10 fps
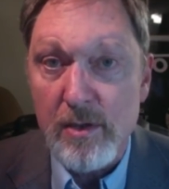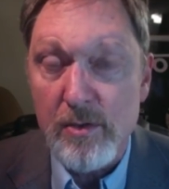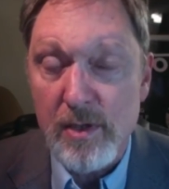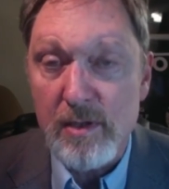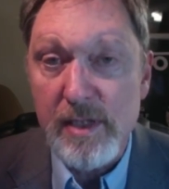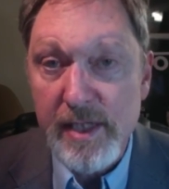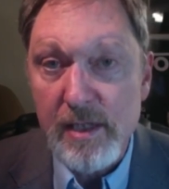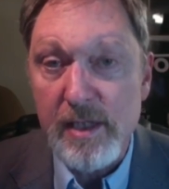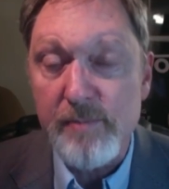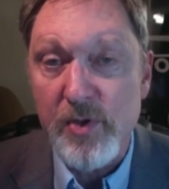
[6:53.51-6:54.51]
who are
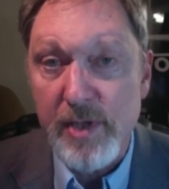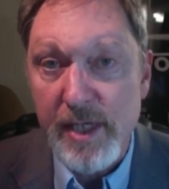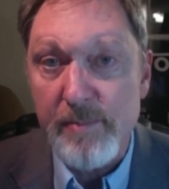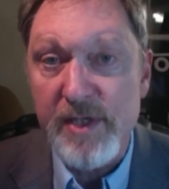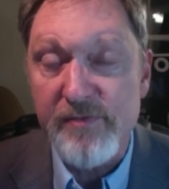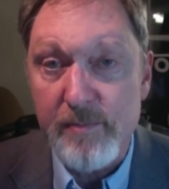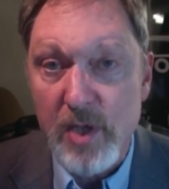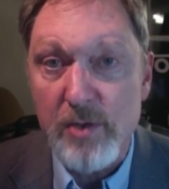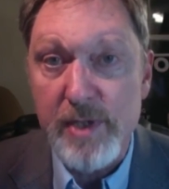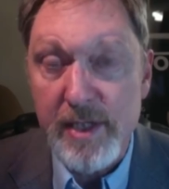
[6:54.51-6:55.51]
legally prohibited
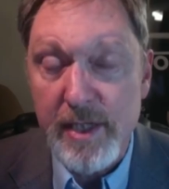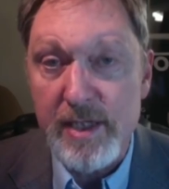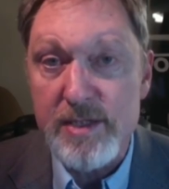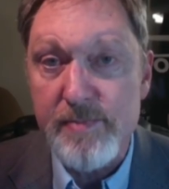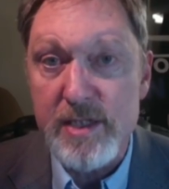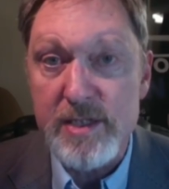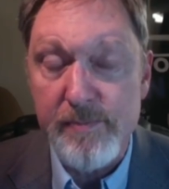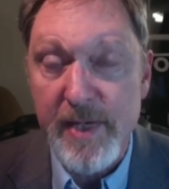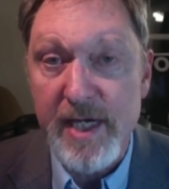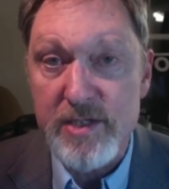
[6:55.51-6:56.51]
from owning guns
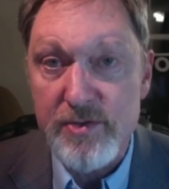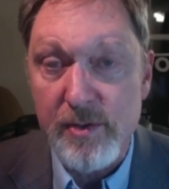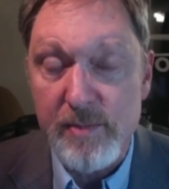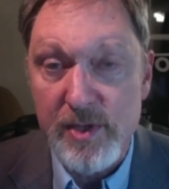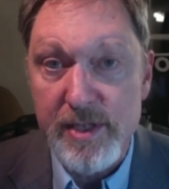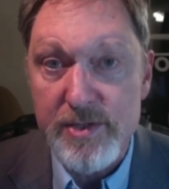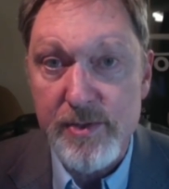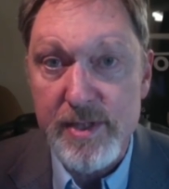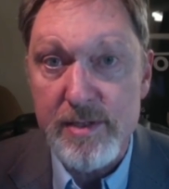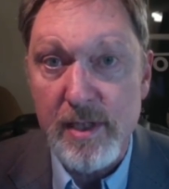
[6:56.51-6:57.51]
because of past criminal
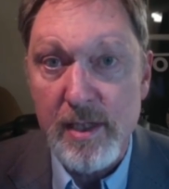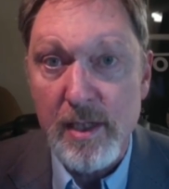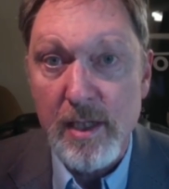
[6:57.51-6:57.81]
histories.